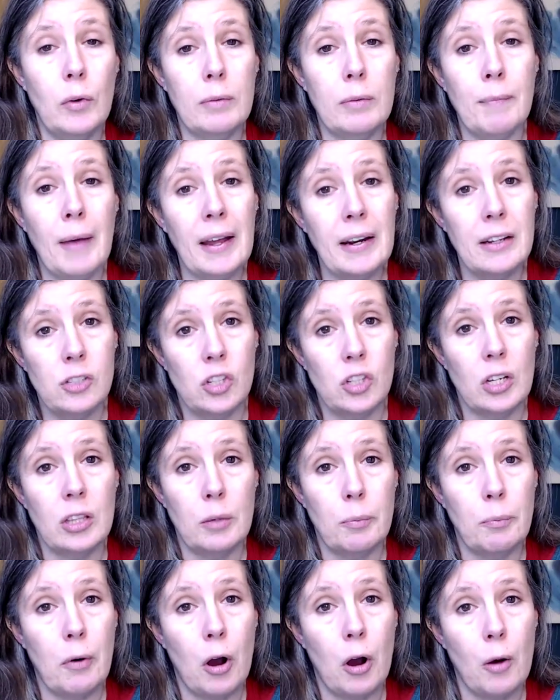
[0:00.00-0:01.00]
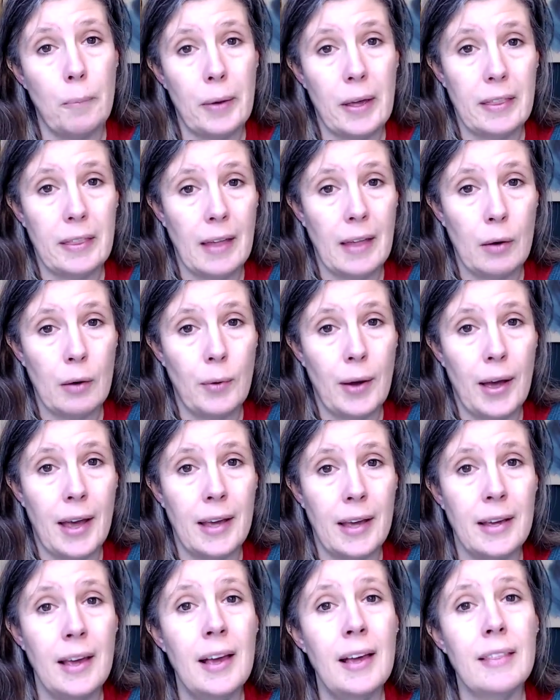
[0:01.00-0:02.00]
with managing the prop in that
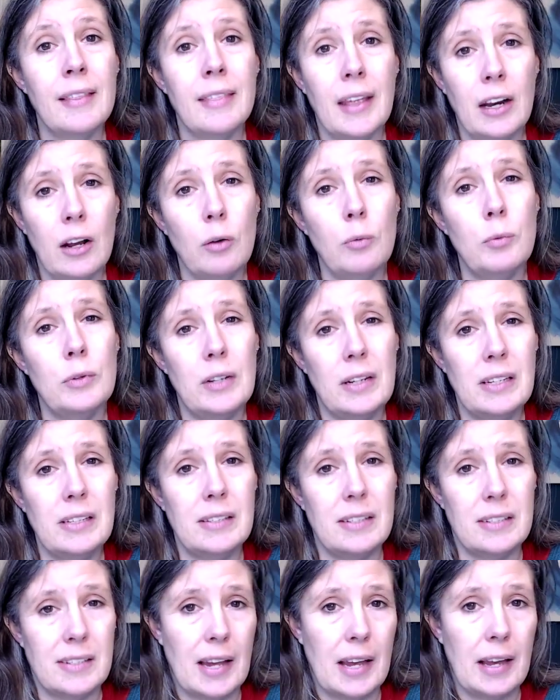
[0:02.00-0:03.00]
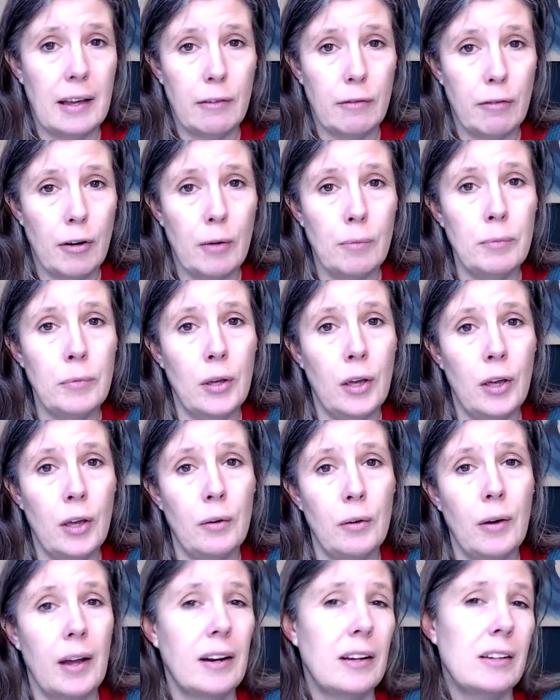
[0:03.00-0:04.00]
way, then I will need to take it from you,
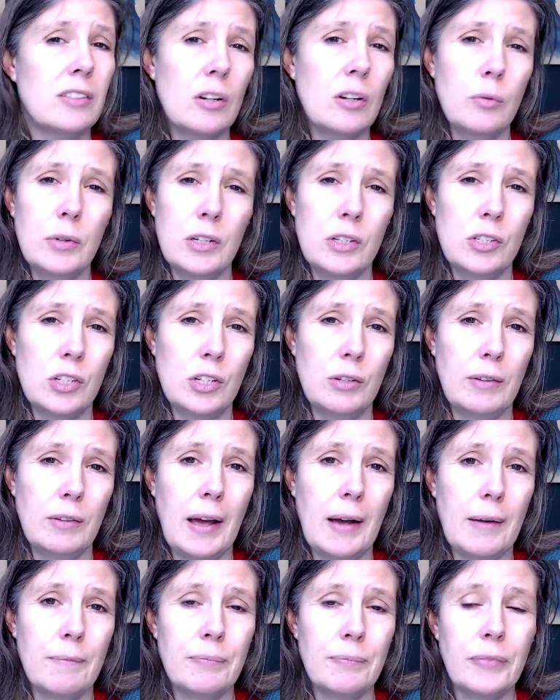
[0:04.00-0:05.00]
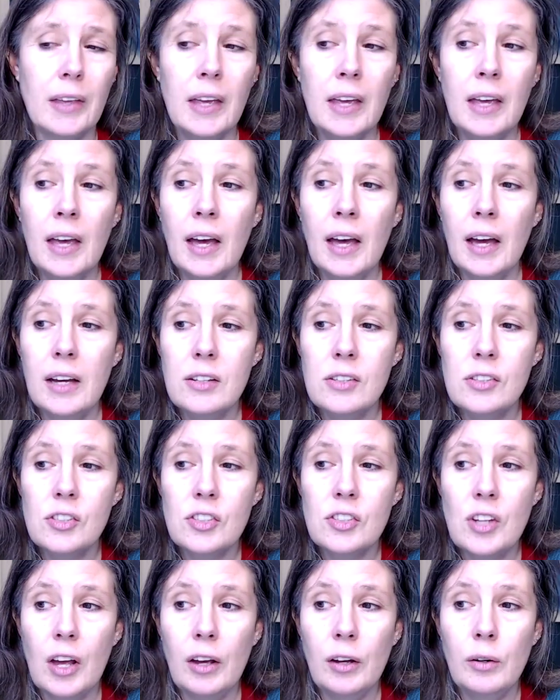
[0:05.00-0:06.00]
and I don't want to do that. And
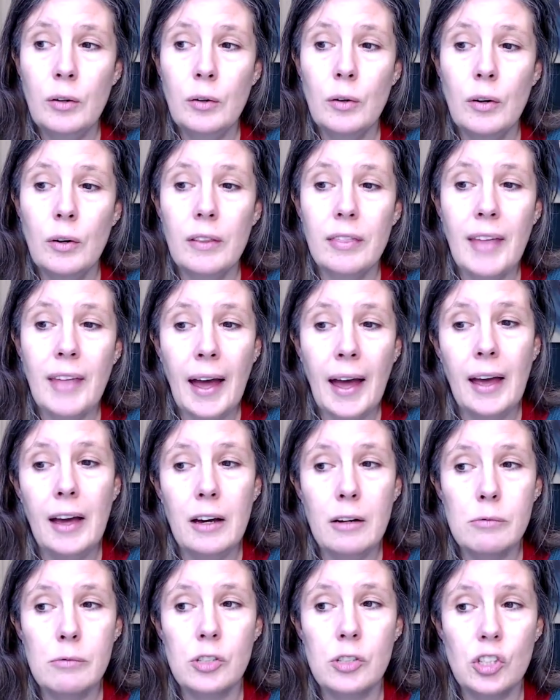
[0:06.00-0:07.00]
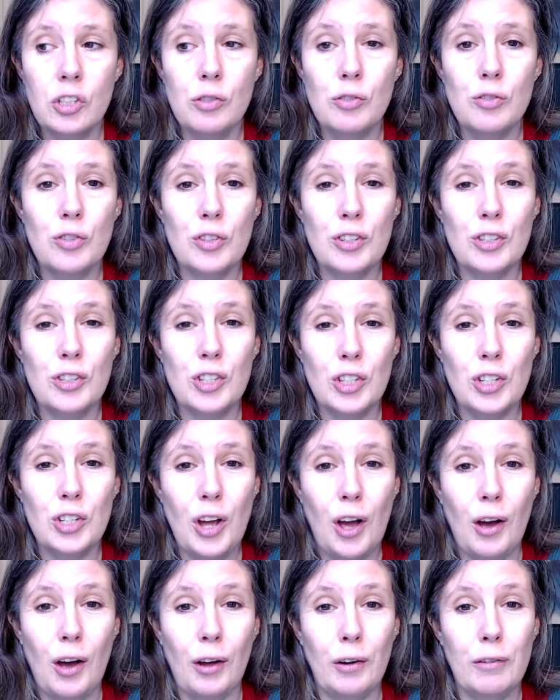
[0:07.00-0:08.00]
so that helps children to
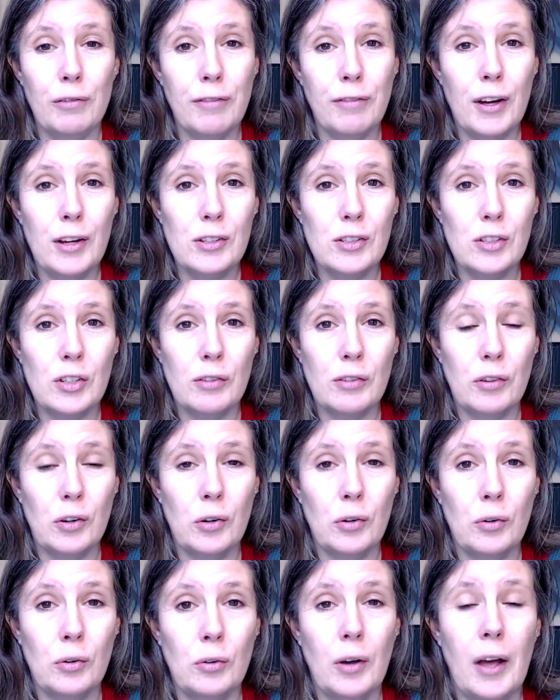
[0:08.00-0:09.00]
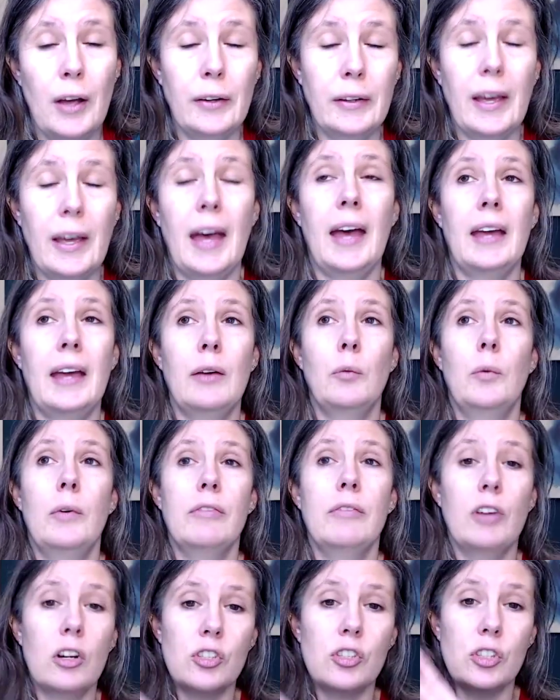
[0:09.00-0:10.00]
know, first of all, okay, we've
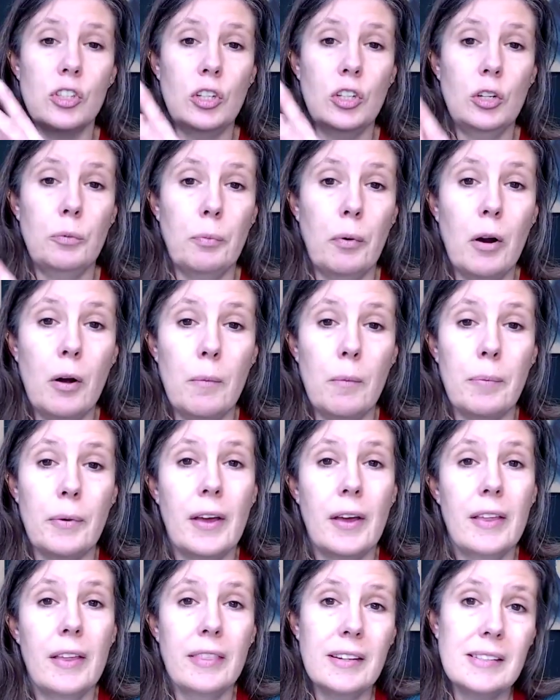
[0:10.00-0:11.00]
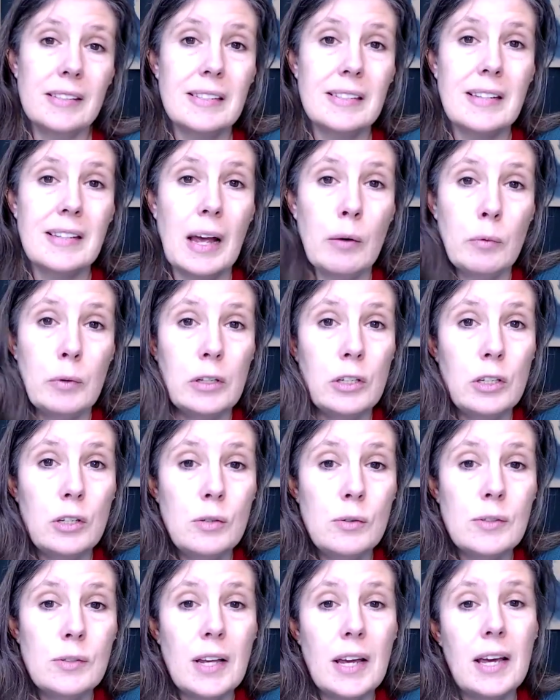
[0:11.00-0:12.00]
got a new prop. This is how we
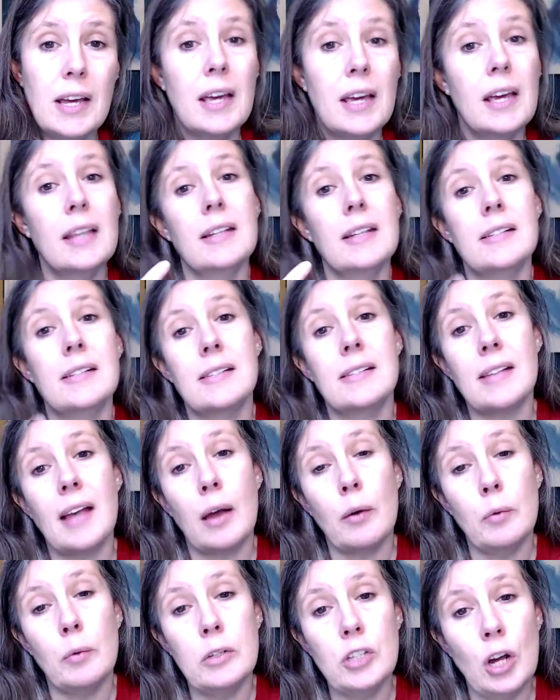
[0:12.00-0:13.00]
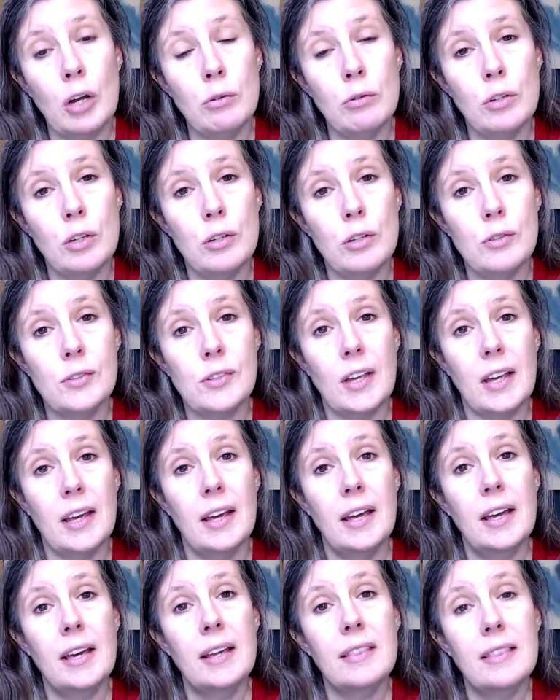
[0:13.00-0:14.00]
use it. This is how we don't use it.
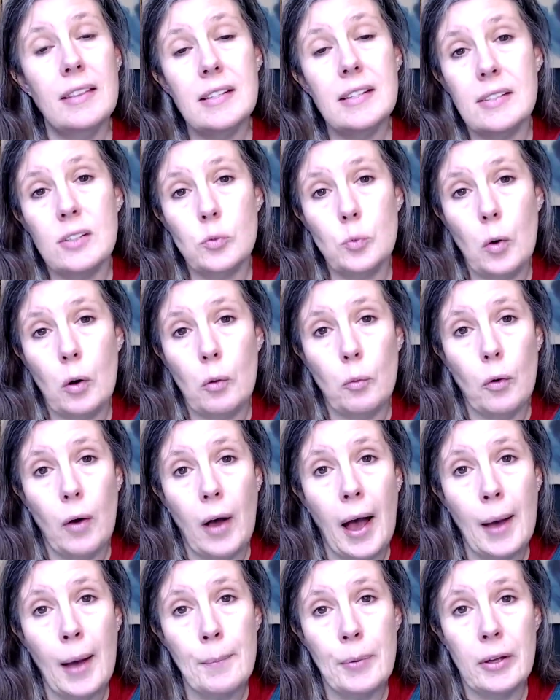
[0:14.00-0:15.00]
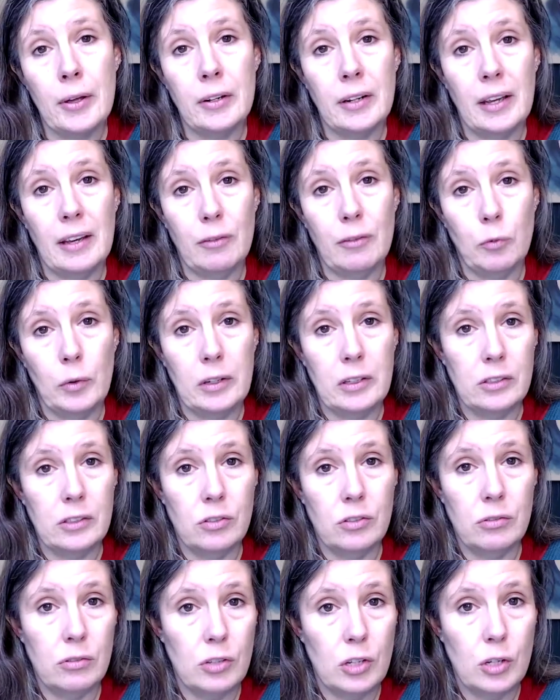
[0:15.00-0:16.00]
This is what will happen if we
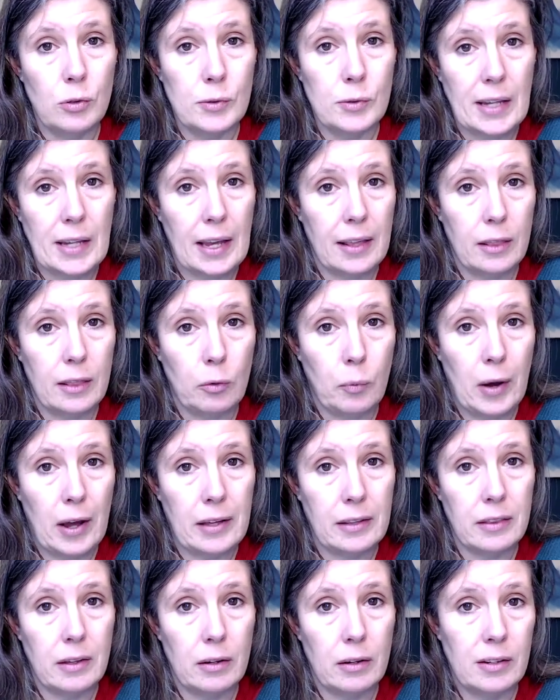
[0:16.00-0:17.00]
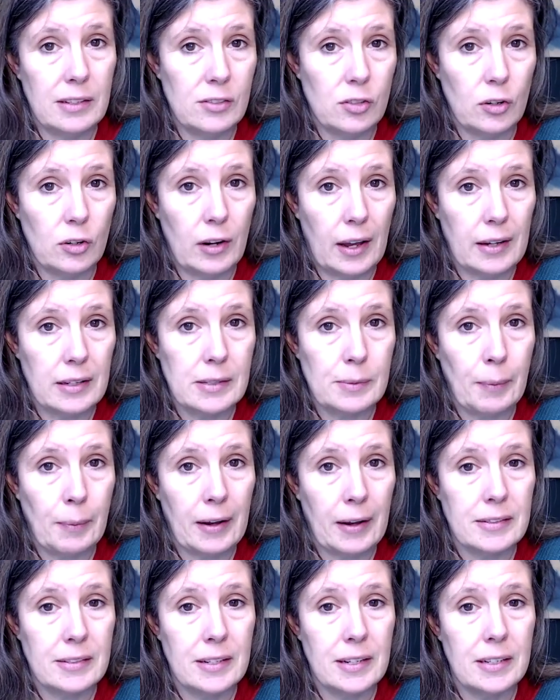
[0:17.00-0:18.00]
use it in the way that is
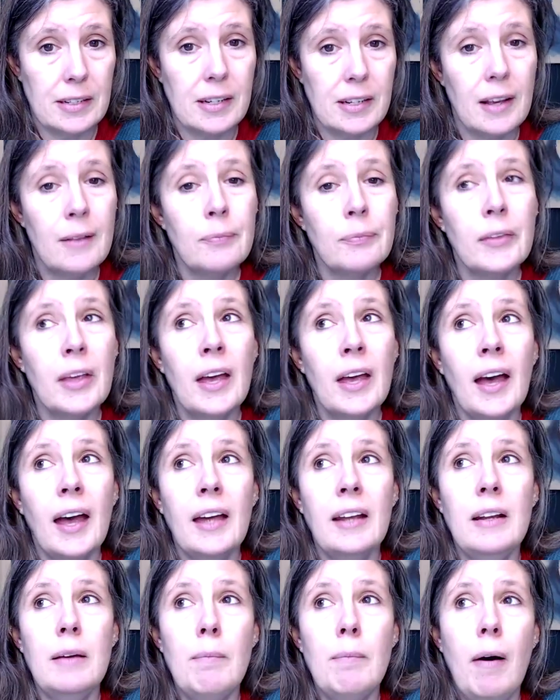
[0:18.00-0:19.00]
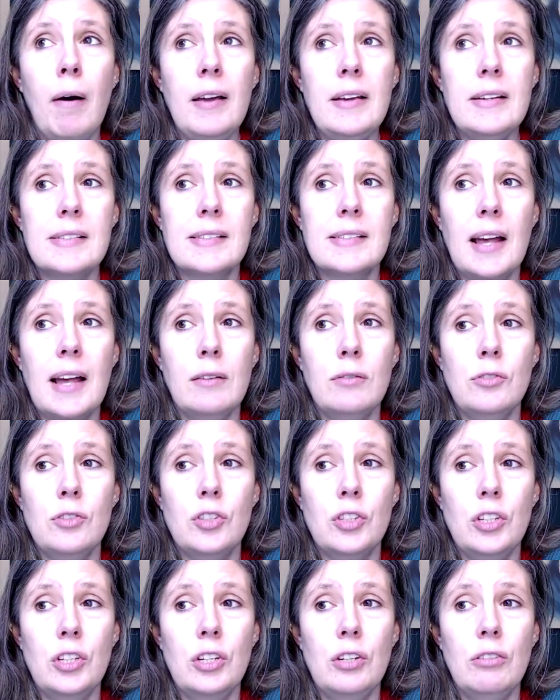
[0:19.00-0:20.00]
unexpected. And it might sound
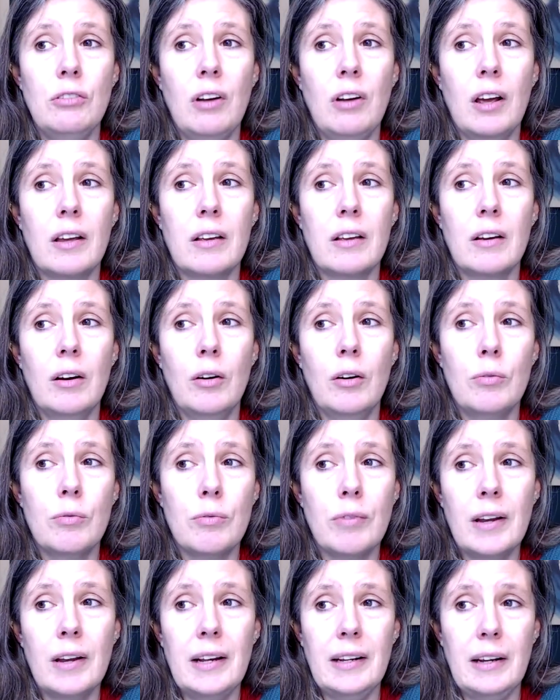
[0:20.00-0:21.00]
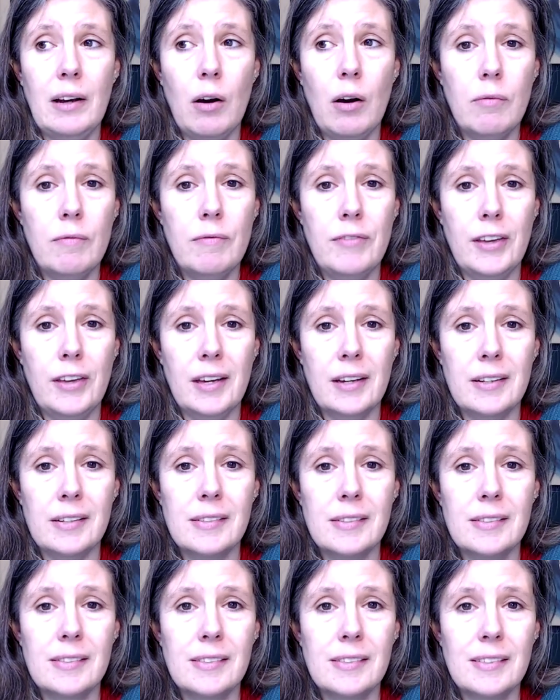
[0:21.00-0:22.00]
to you like, oh, really
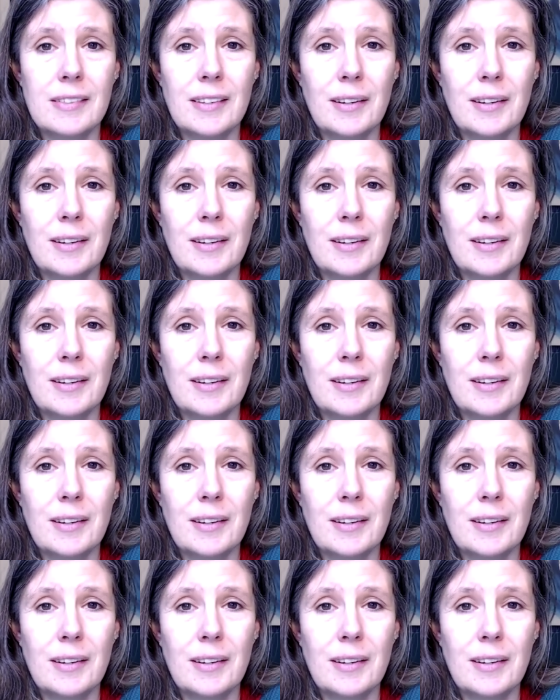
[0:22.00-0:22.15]
obvious,